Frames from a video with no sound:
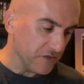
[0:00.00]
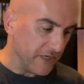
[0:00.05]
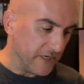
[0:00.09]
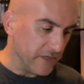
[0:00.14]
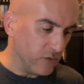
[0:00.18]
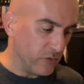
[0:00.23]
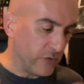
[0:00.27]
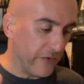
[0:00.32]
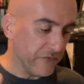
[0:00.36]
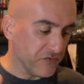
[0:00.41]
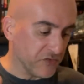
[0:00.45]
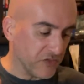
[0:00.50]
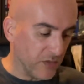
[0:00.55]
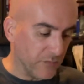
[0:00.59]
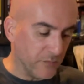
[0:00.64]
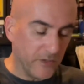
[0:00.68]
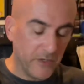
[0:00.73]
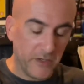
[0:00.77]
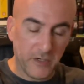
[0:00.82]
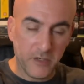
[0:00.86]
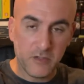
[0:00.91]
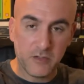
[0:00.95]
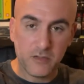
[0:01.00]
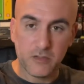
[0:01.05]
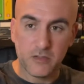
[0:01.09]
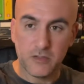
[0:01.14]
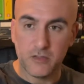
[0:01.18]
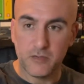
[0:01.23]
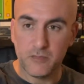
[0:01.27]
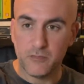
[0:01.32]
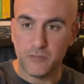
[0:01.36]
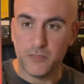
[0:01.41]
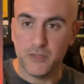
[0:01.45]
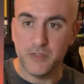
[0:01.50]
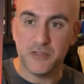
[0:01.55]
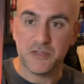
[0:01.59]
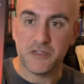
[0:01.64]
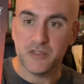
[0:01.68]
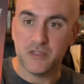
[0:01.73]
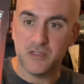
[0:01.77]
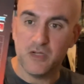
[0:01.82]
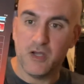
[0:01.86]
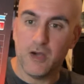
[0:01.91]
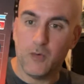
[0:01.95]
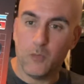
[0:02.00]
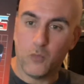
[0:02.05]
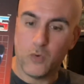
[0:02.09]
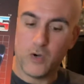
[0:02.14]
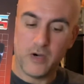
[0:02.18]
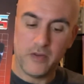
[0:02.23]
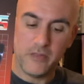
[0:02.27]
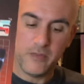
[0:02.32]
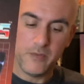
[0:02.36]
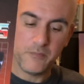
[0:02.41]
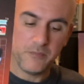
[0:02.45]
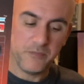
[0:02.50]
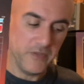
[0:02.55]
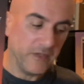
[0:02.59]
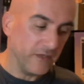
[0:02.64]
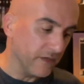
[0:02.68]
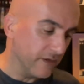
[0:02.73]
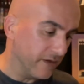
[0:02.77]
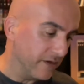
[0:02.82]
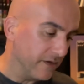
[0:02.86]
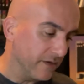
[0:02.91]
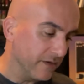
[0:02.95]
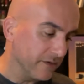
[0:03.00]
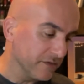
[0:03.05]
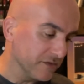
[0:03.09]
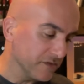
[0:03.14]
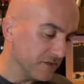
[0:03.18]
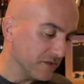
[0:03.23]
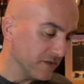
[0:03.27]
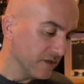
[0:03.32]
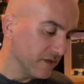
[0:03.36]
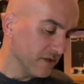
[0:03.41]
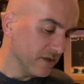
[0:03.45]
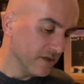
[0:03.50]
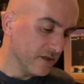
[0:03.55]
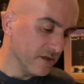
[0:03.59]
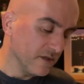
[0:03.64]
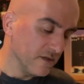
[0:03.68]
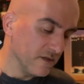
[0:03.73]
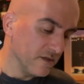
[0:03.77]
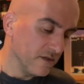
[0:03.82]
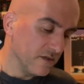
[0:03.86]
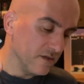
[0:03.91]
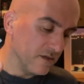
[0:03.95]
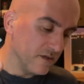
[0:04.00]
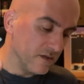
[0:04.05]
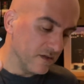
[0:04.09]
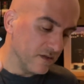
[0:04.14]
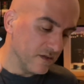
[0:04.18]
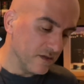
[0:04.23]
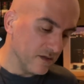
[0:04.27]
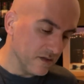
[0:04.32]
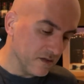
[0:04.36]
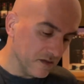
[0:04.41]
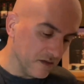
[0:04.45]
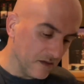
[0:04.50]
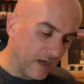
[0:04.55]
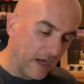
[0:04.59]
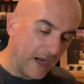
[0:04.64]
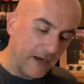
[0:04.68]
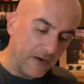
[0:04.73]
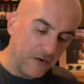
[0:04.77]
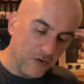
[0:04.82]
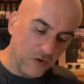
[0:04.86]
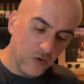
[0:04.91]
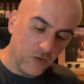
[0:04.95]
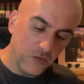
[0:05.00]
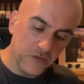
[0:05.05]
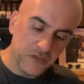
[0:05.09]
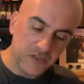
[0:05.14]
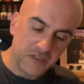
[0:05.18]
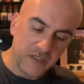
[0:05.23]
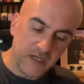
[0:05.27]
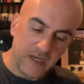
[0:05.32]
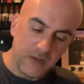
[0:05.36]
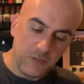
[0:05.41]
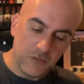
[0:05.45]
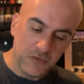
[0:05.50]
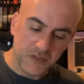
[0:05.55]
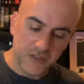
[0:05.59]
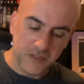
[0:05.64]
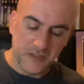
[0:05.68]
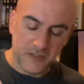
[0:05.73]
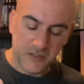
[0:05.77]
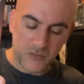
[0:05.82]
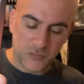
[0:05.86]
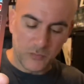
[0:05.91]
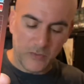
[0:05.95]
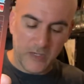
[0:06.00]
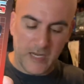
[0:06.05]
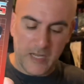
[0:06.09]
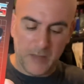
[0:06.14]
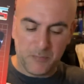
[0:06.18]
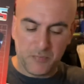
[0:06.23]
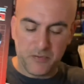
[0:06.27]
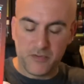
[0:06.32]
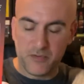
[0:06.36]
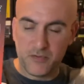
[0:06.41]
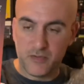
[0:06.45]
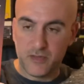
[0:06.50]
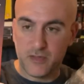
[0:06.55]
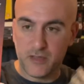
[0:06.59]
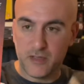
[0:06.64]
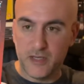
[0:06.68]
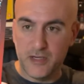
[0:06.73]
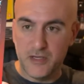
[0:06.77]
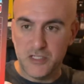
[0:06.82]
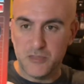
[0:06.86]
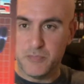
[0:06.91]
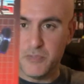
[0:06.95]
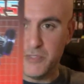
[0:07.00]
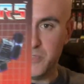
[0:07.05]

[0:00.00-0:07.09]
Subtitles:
I do have some in here, but this is not one of them because I know this guy was in this wrap and he's been